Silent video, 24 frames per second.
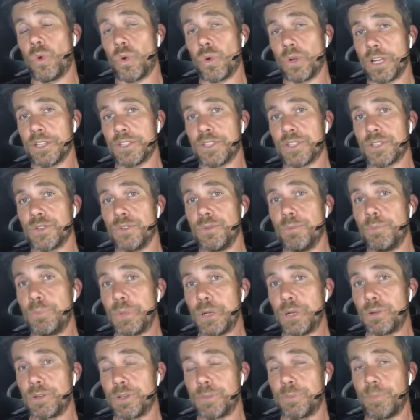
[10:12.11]
order to
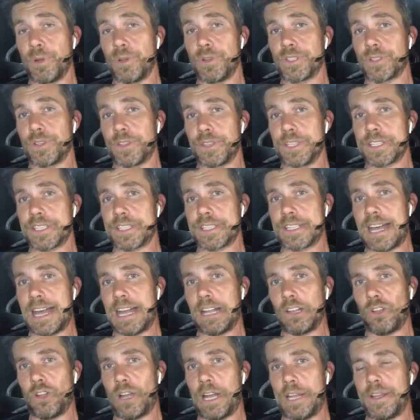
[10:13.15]
build boost on the
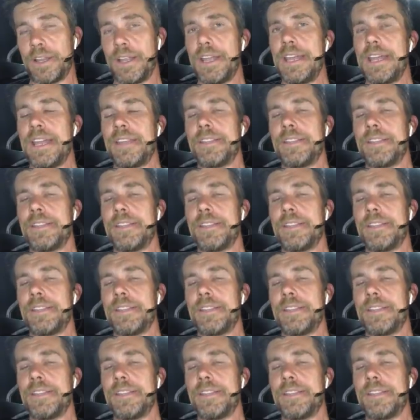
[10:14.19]
start line.